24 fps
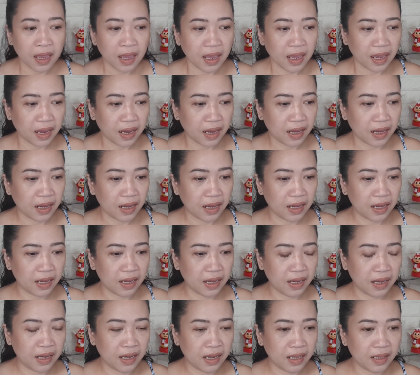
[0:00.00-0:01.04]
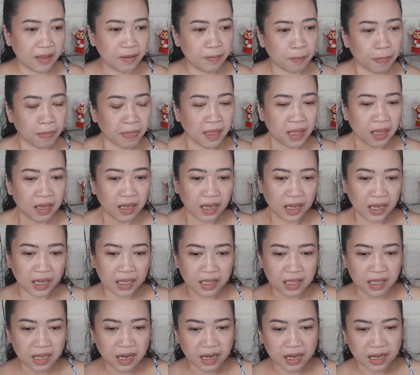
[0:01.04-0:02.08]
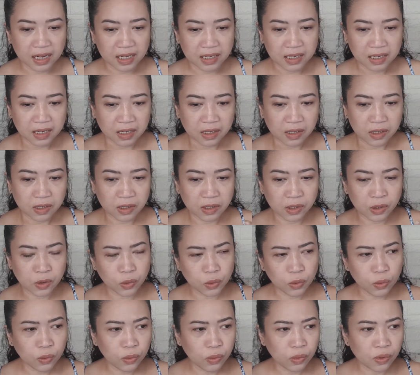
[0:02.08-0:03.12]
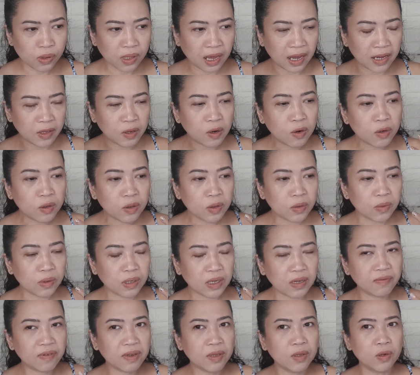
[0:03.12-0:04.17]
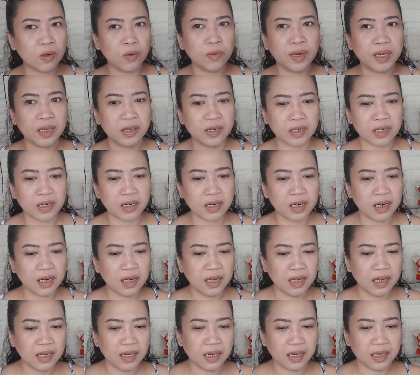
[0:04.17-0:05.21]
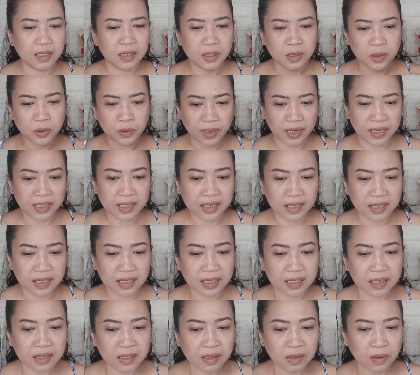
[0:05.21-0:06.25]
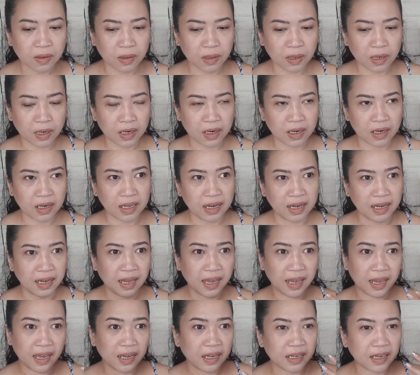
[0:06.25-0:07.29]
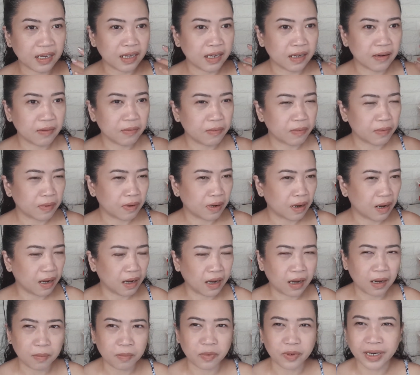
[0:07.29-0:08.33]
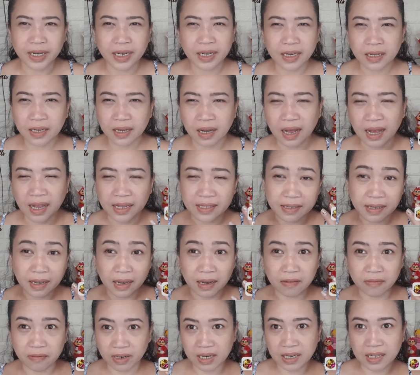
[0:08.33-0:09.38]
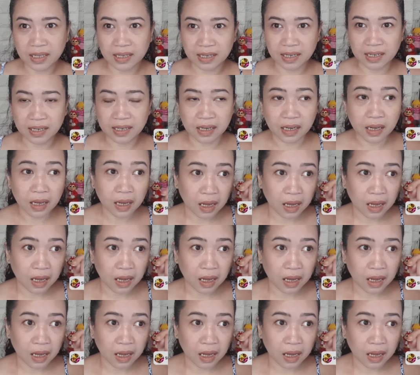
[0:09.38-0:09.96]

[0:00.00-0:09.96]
and it does soothe. I don't even know whether it strengthens or like any anti-wrinkling